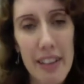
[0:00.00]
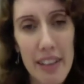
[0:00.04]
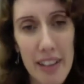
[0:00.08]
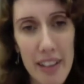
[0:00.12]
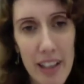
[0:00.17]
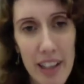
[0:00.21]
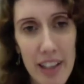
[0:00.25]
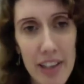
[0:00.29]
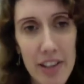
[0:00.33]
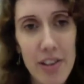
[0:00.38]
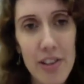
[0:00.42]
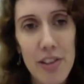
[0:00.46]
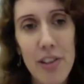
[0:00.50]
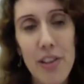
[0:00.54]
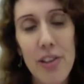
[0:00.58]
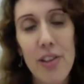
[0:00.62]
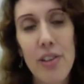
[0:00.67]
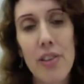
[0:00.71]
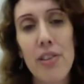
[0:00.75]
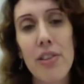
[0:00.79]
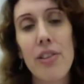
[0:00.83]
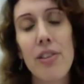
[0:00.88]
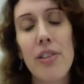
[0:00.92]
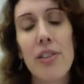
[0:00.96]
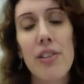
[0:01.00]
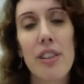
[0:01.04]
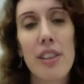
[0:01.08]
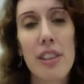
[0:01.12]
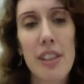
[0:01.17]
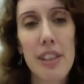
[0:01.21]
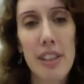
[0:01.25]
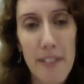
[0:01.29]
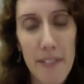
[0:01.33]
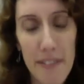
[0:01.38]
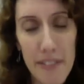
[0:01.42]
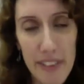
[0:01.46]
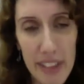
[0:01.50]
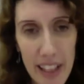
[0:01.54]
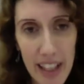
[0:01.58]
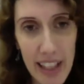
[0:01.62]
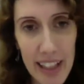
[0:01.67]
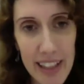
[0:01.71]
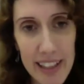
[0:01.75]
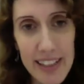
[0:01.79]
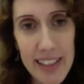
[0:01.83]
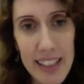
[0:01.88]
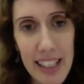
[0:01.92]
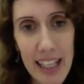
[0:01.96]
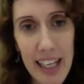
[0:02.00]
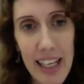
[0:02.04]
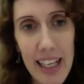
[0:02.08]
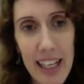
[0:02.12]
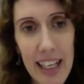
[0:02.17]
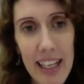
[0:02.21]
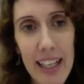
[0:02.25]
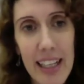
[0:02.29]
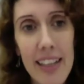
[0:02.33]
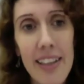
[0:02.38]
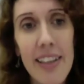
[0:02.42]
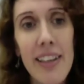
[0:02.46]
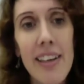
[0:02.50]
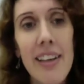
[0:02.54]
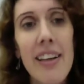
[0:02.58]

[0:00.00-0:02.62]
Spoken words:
Kanto, Kansai.